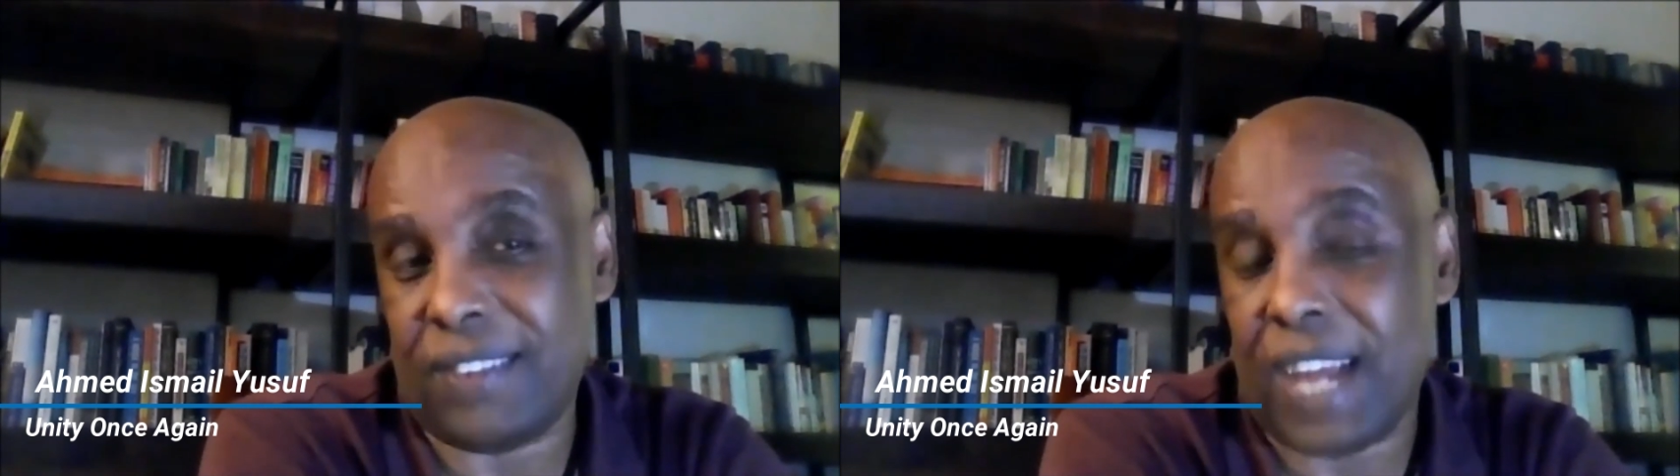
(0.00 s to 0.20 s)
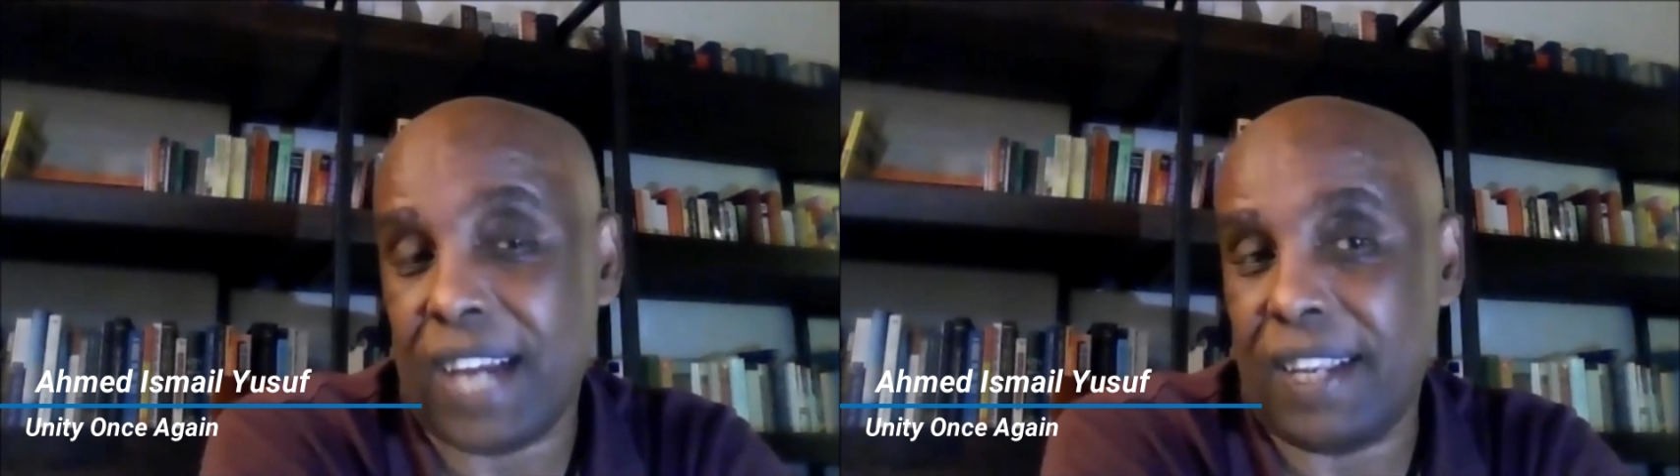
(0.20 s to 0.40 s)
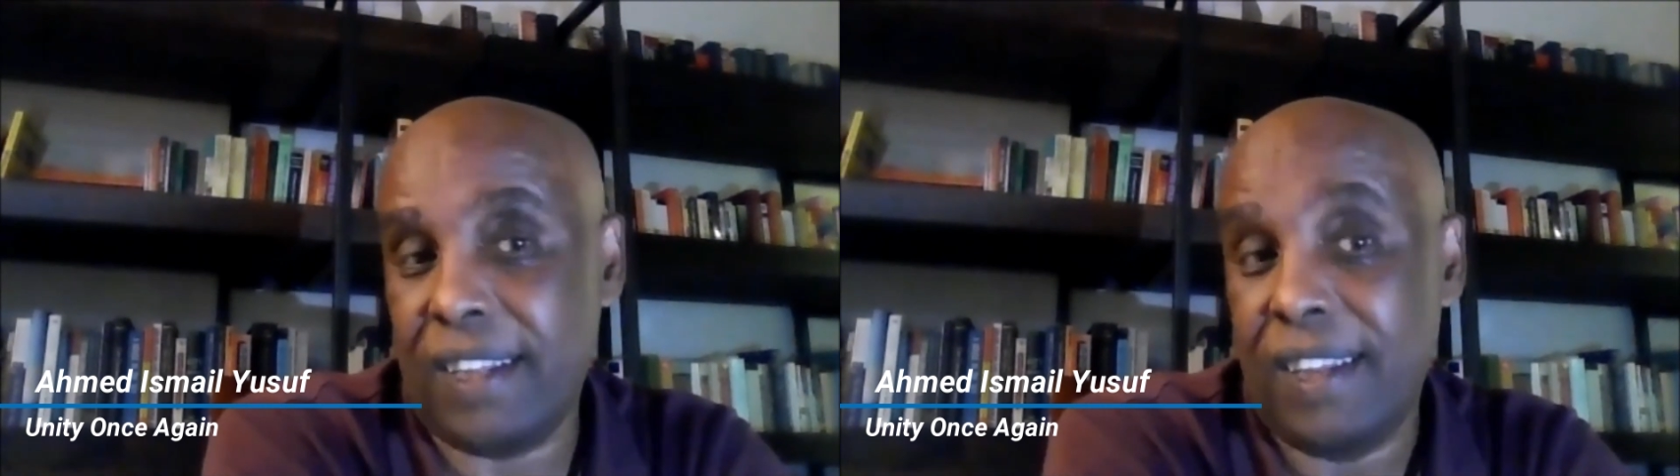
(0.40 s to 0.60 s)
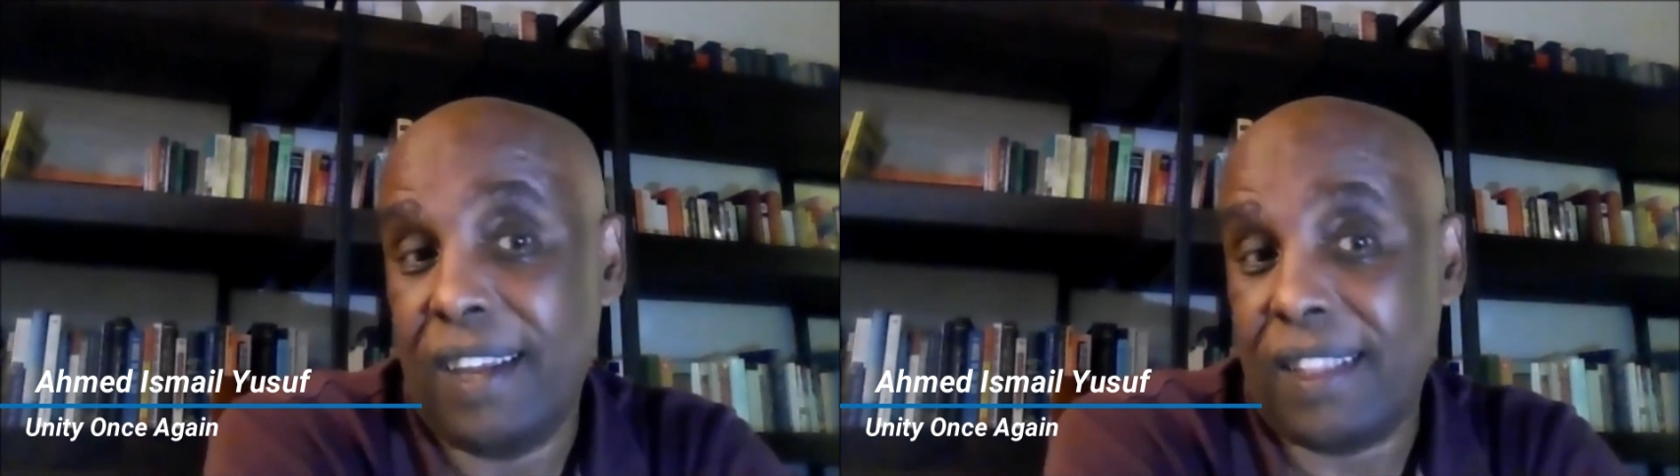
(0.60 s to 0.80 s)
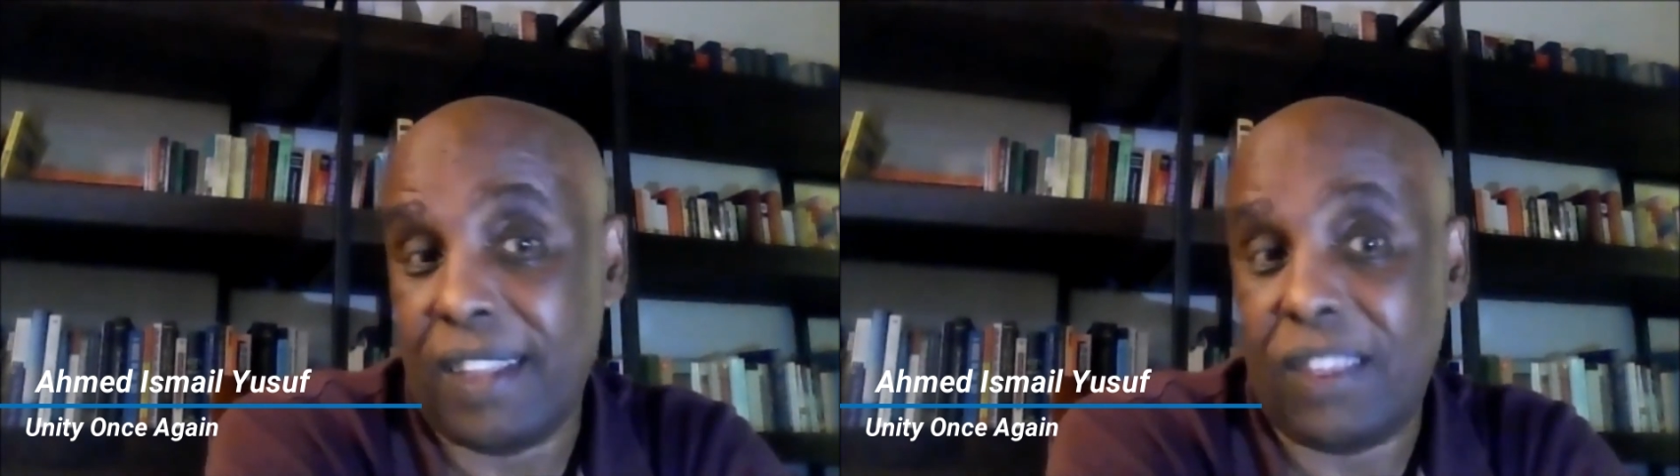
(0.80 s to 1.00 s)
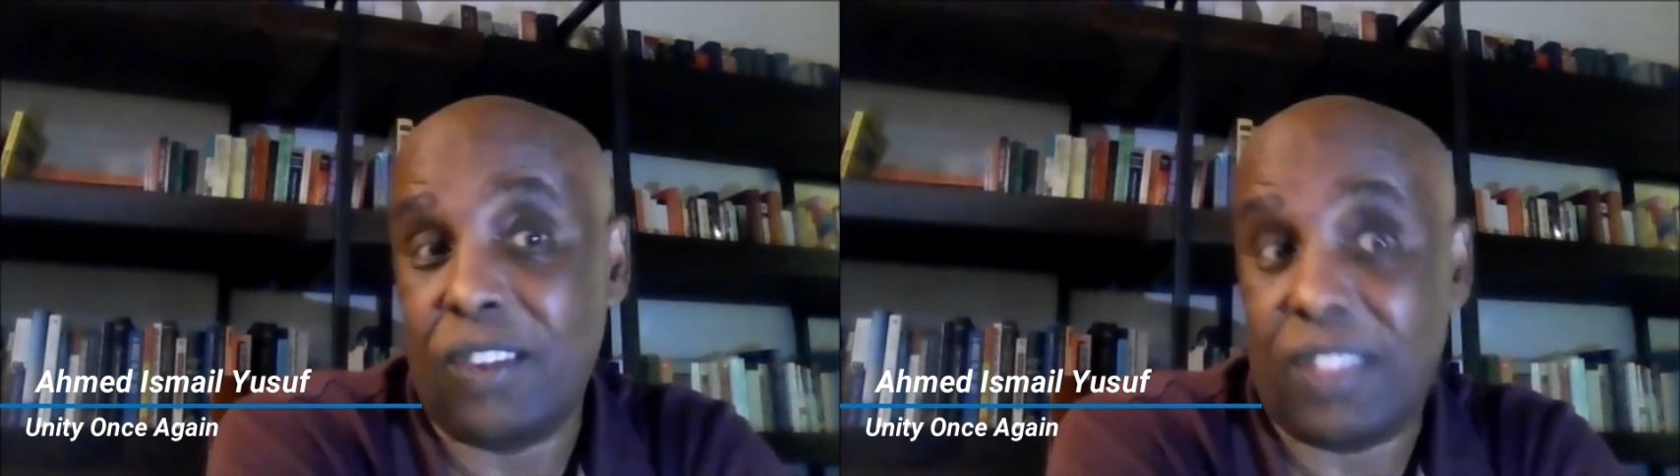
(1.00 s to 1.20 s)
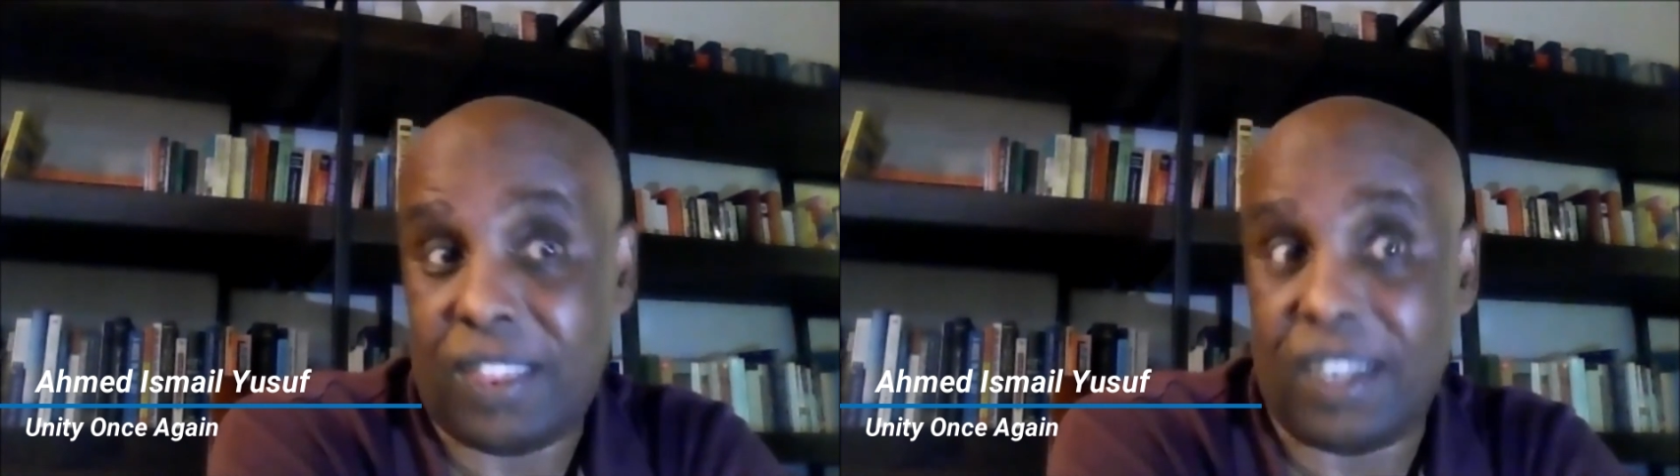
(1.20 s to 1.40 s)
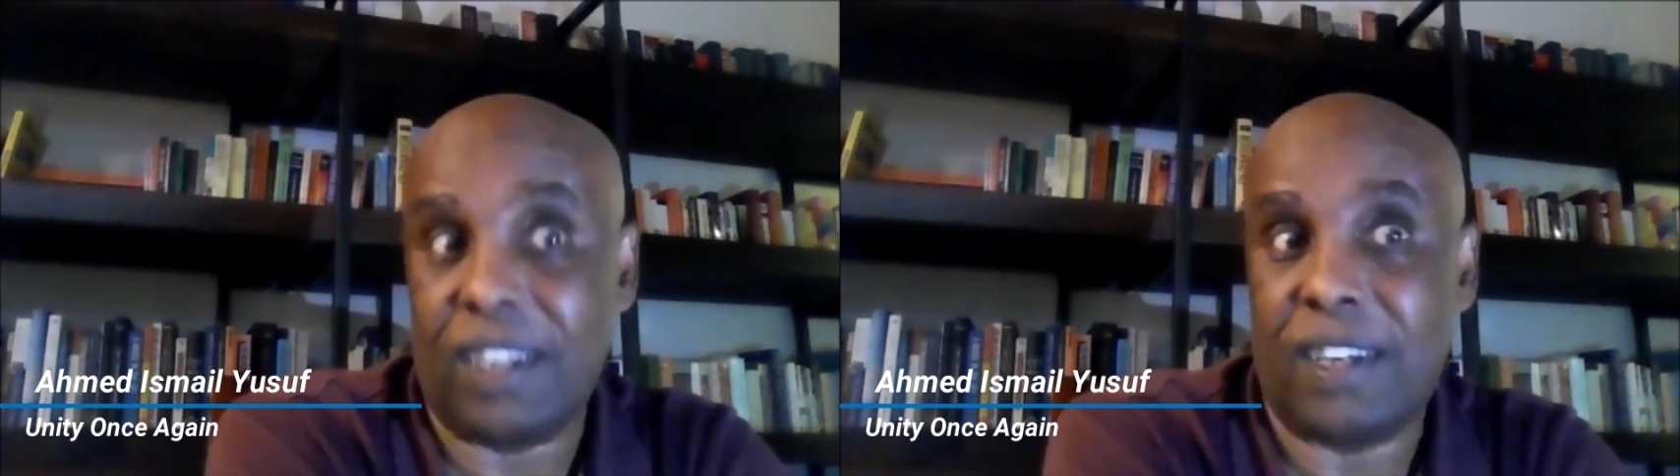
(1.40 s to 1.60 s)
exactly that you
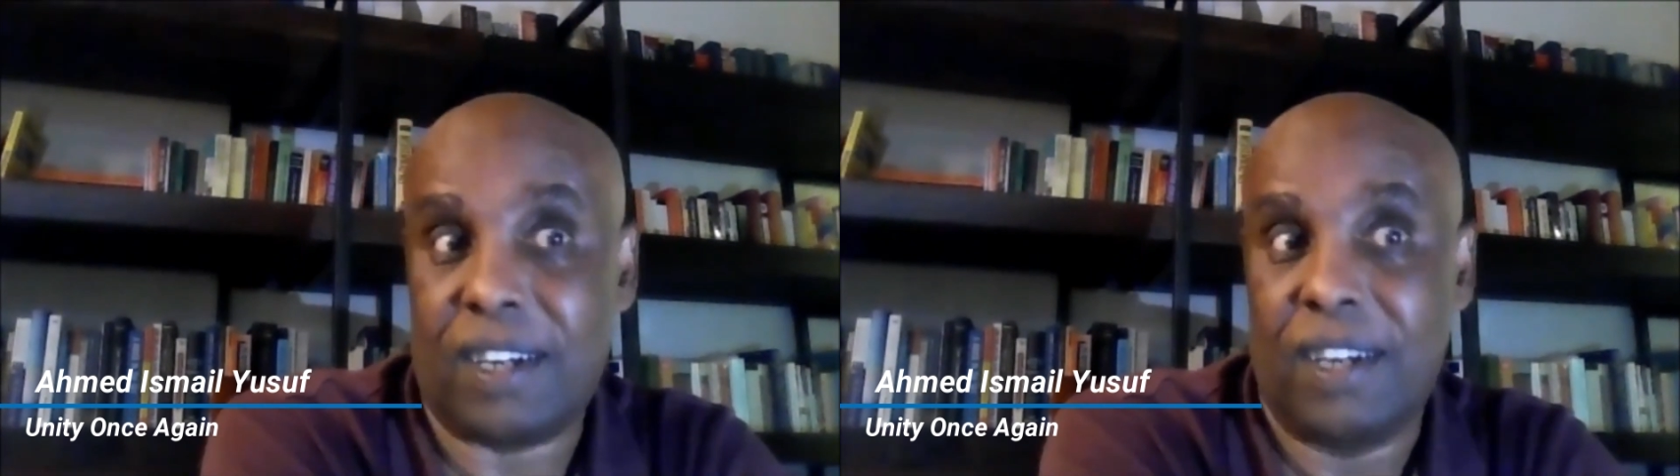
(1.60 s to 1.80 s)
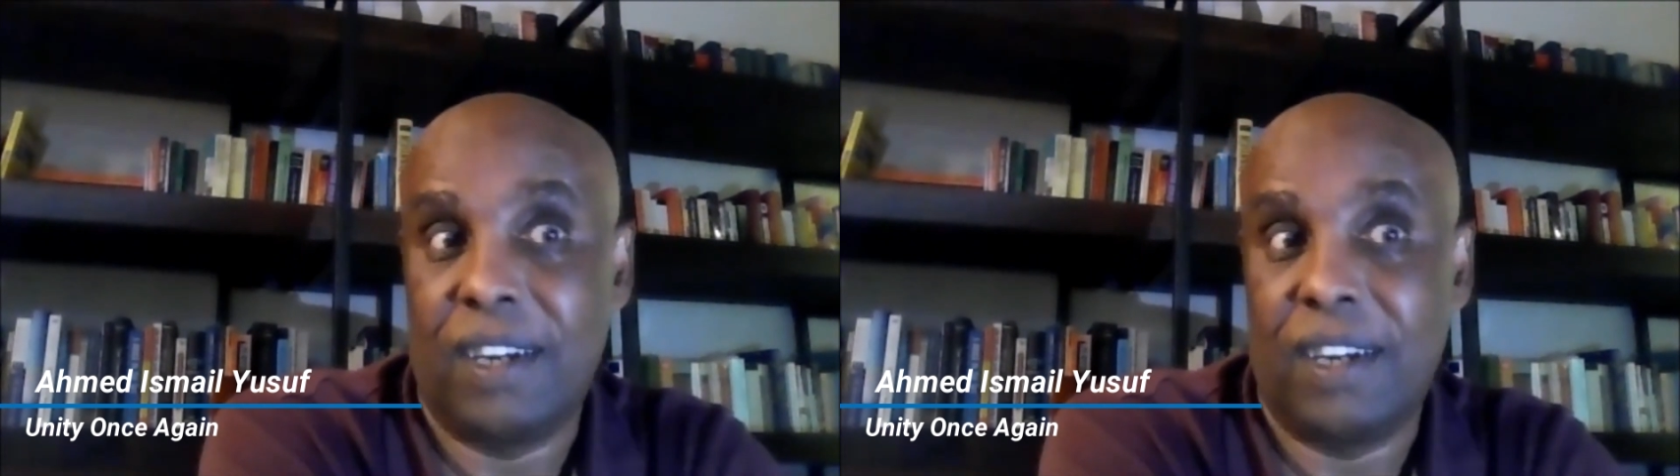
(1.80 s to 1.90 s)
think